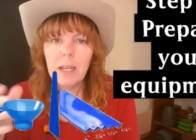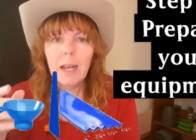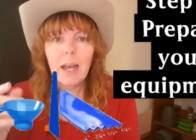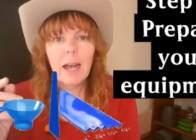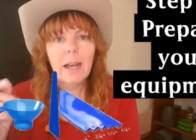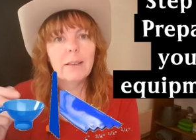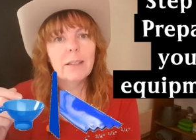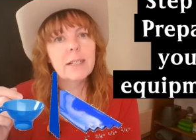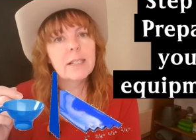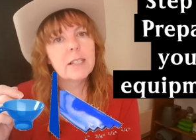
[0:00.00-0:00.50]

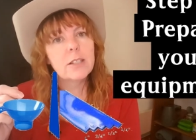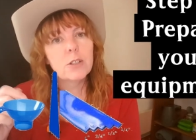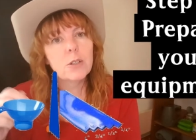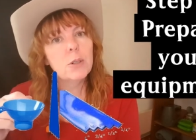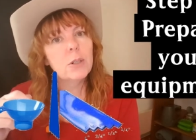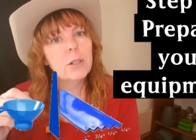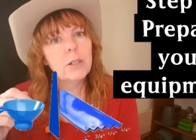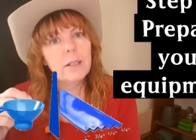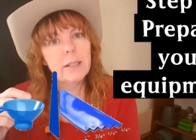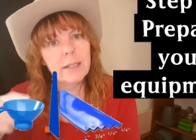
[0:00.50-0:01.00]
And this is
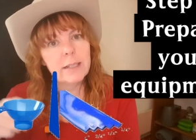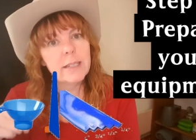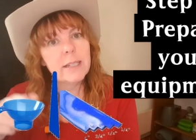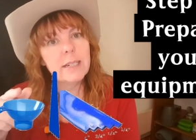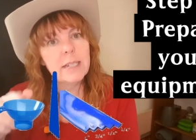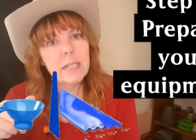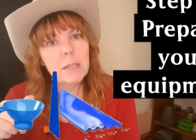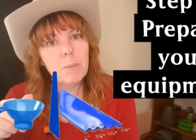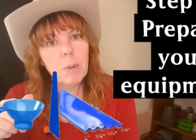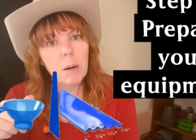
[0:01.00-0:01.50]
good, it's a
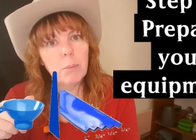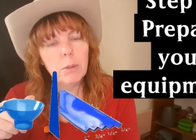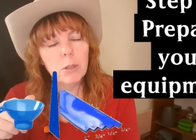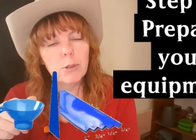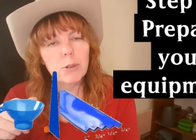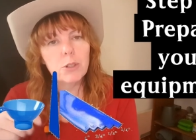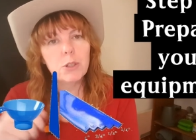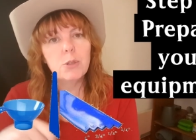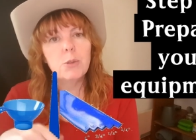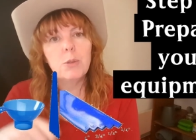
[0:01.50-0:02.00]

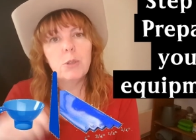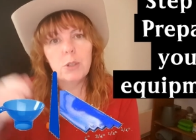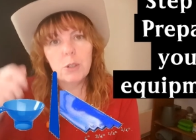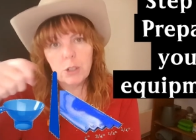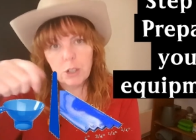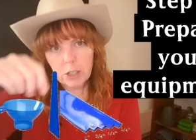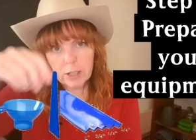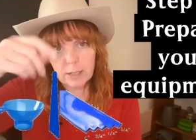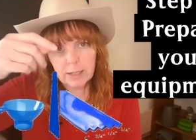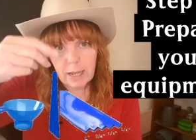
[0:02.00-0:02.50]
debubbler too. You
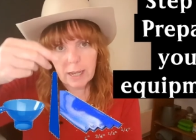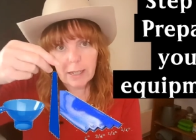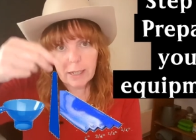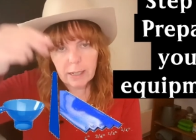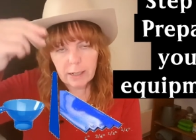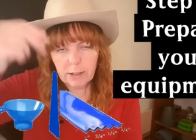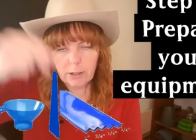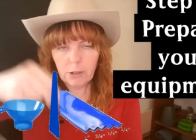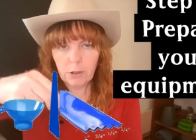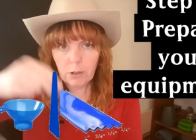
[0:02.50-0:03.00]
just take
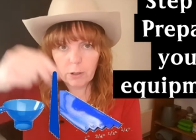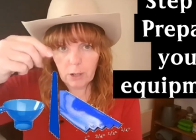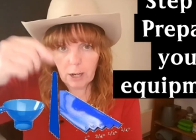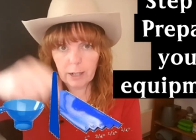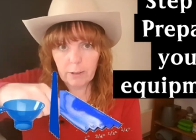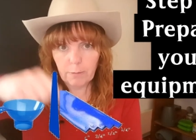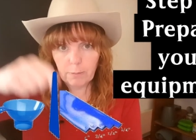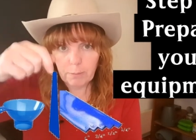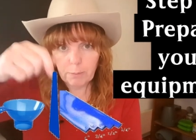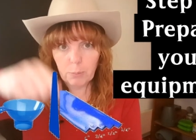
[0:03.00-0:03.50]
it and you
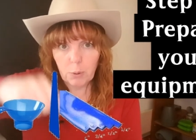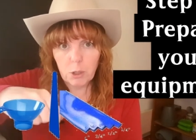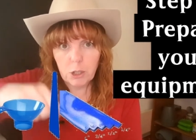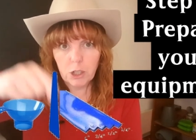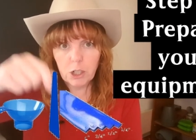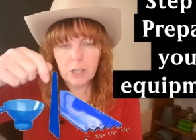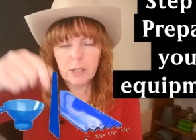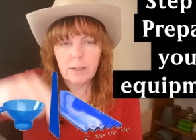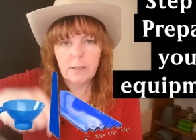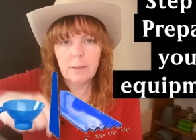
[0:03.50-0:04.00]
kind of
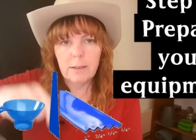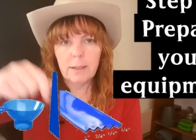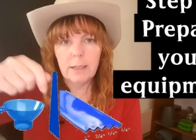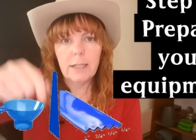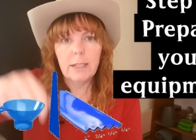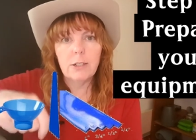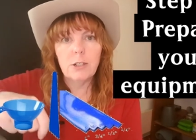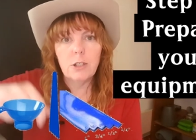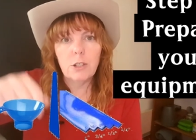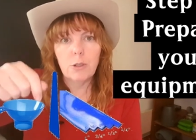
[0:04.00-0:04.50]
push it
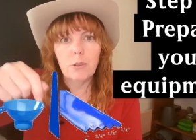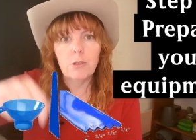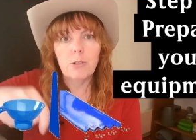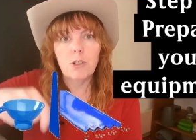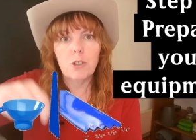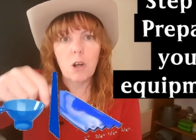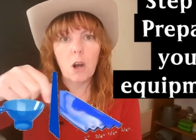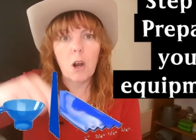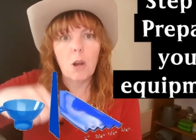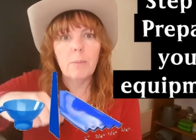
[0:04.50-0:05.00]
into your
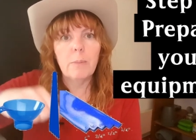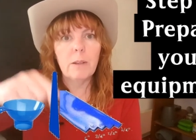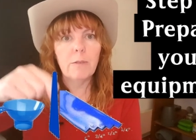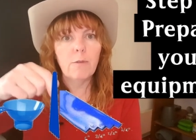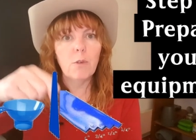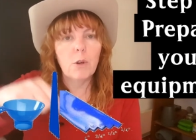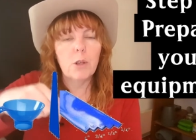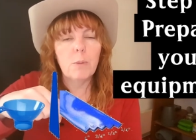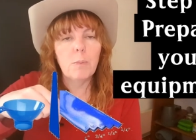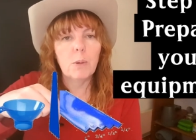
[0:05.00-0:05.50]
jar
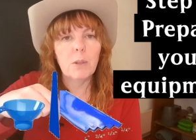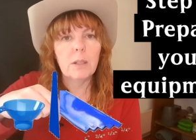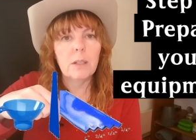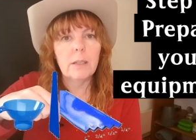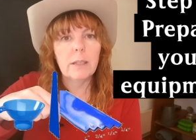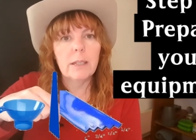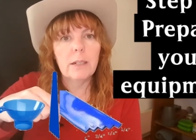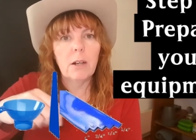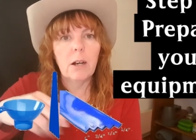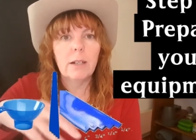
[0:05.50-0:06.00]
before you put the
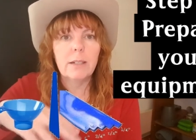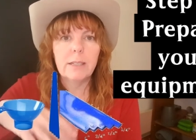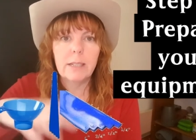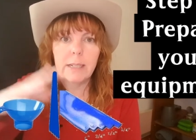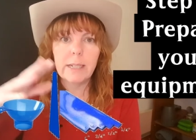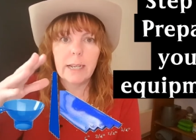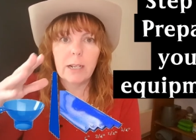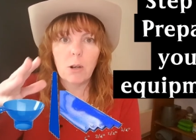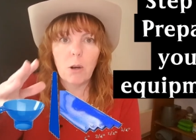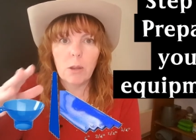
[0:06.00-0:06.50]
lid on
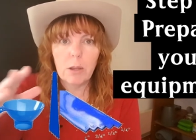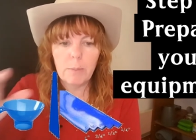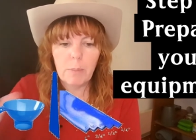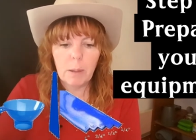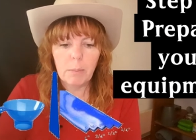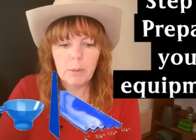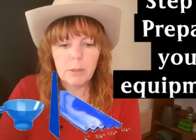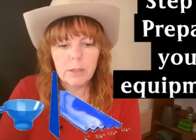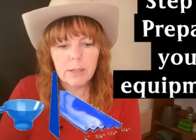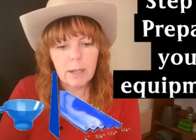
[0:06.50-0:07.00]
to take all the
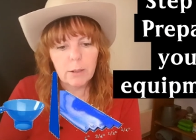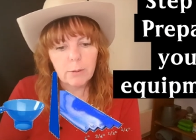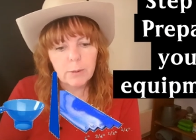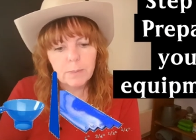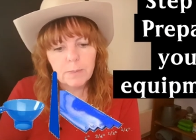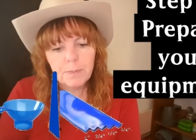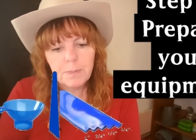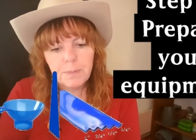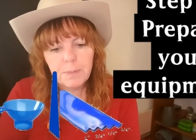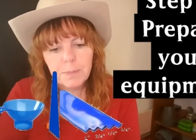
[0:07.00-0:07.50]
bubbles
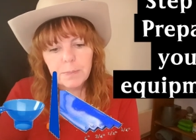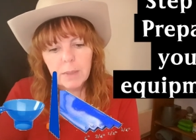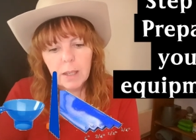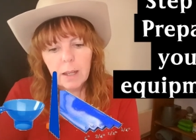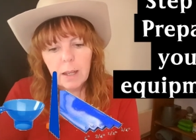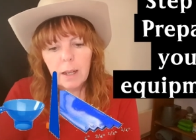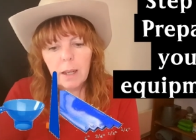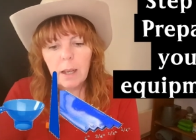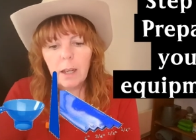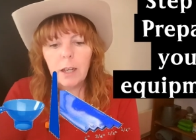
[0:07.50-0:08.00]
out.
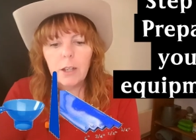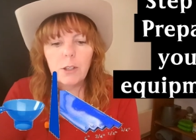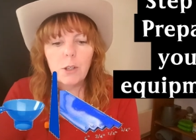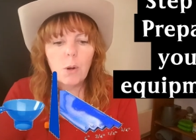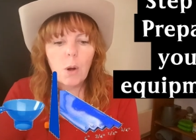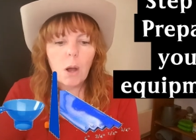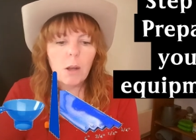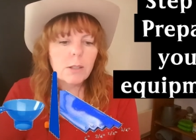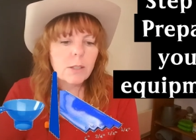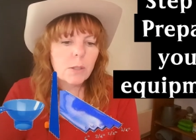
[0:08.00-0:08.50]

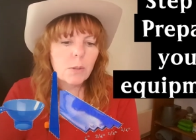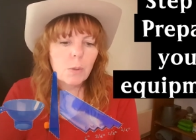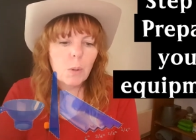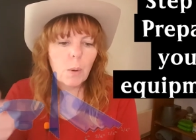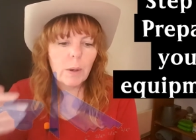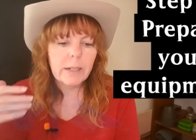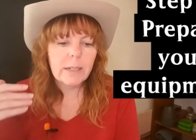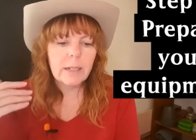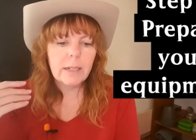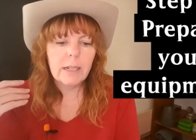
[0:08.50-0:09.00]
You're also
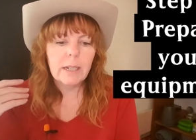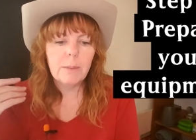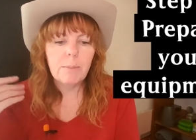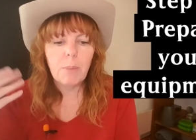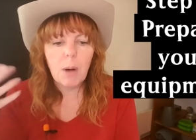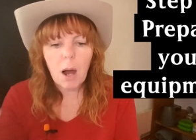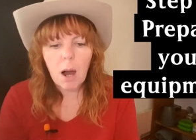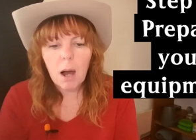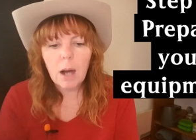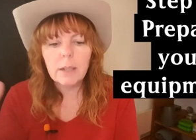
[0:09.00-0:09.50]
going to need
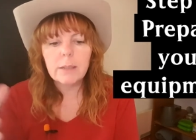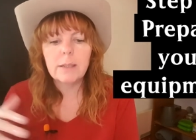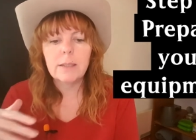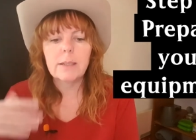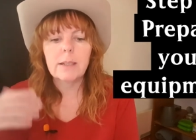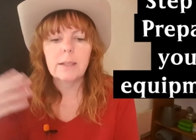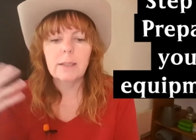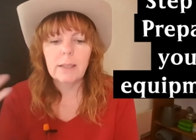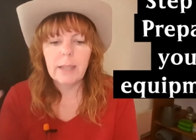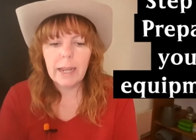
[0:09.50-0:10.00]

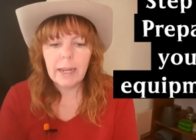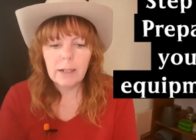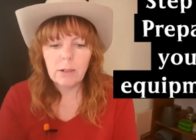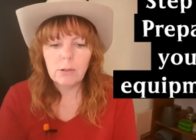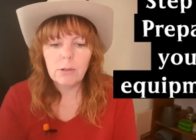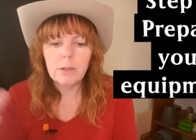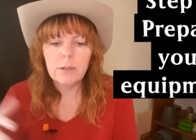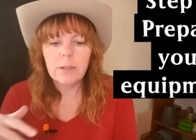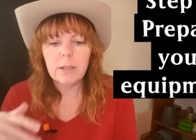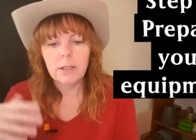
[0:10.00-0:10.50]
pots and
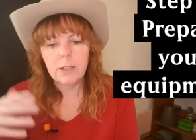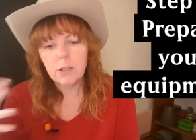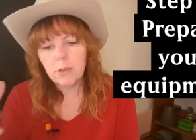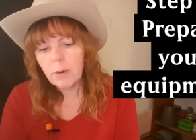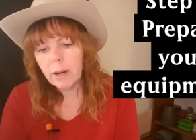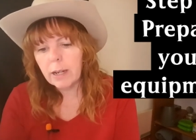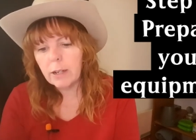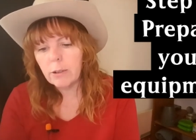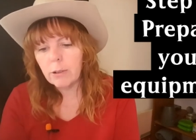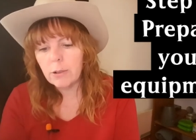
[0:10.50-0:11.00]
ladles and
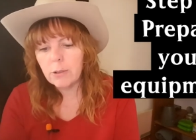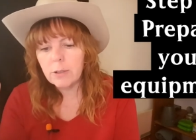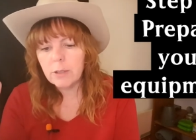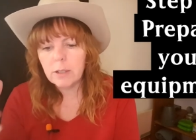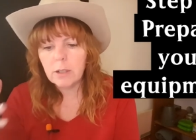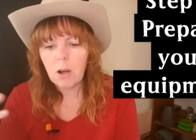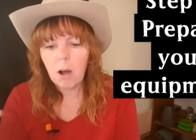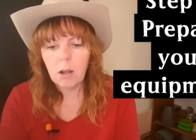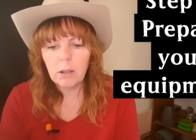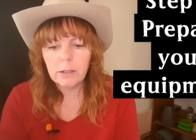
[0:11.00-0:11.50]
strainers,
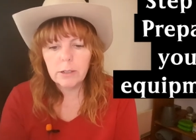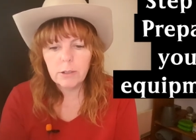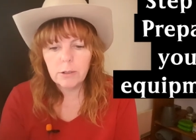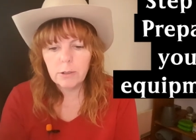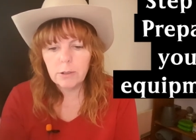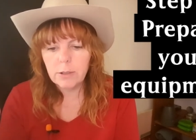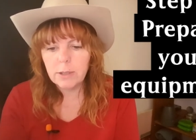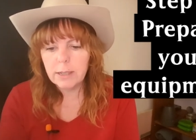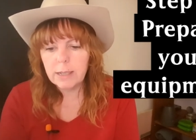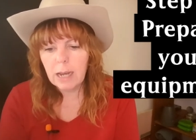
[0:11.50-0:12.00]

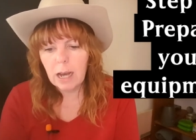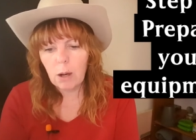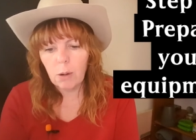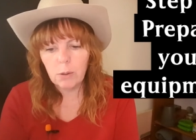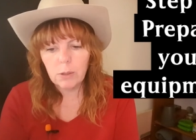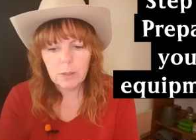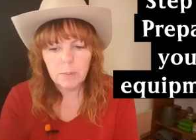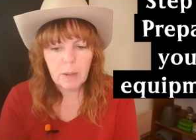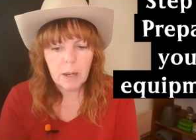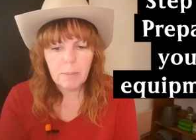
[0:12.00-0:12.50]
colanders,
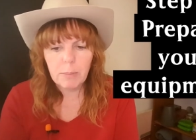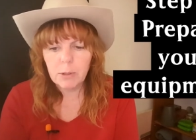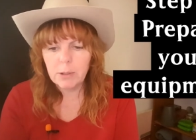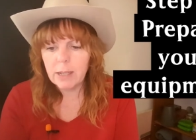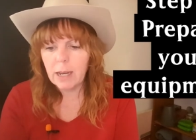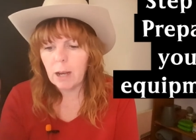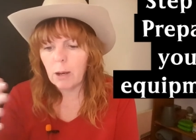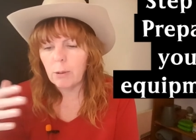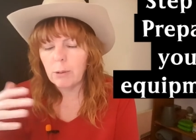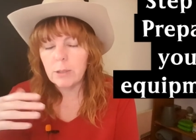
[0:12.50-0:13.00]
towels, paper
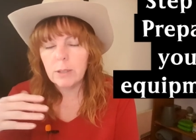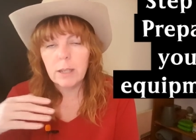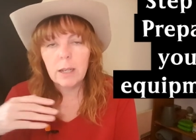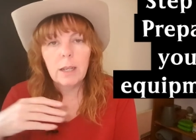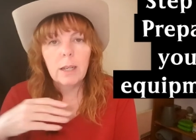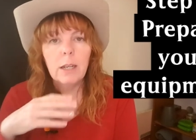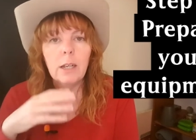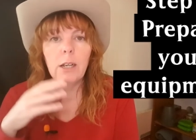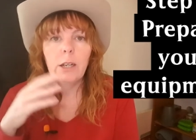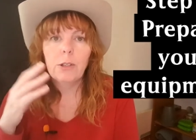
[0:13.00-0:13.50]
towels.
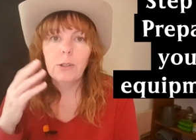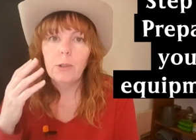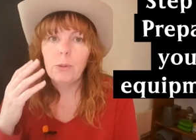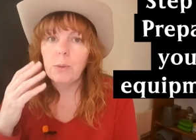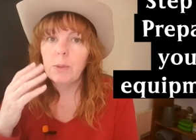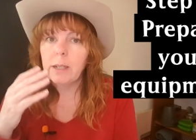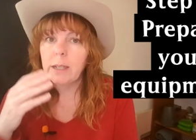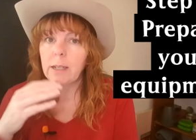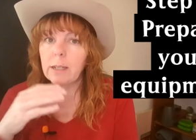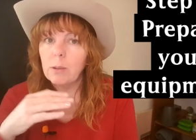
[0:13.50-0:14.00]

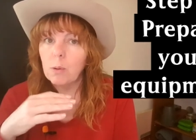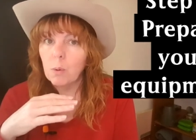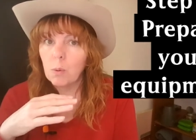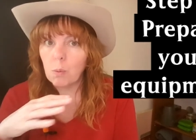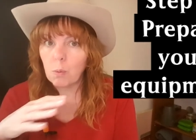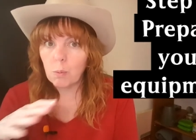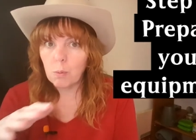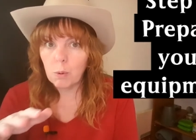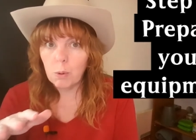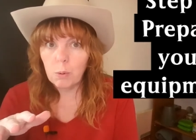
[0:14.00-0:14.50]
You need
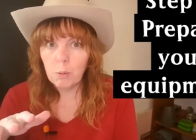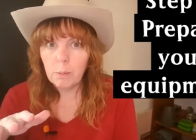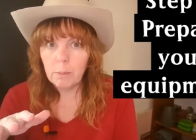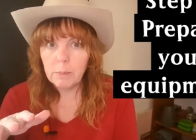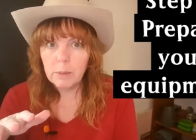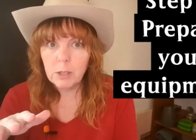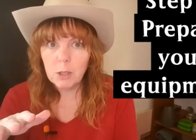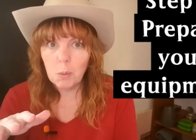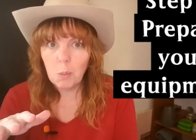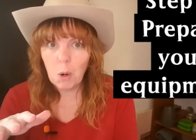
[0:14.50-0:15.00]

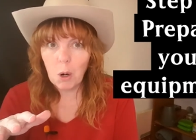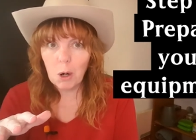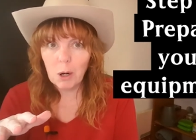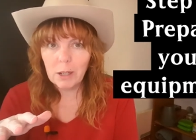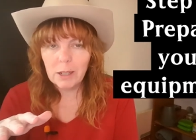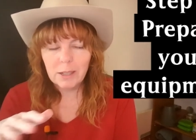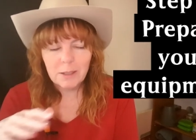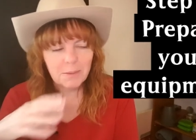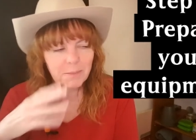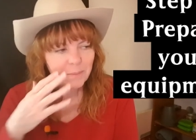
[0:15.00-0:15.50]
room to
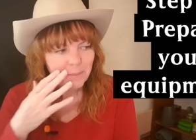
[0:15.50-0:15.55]
work.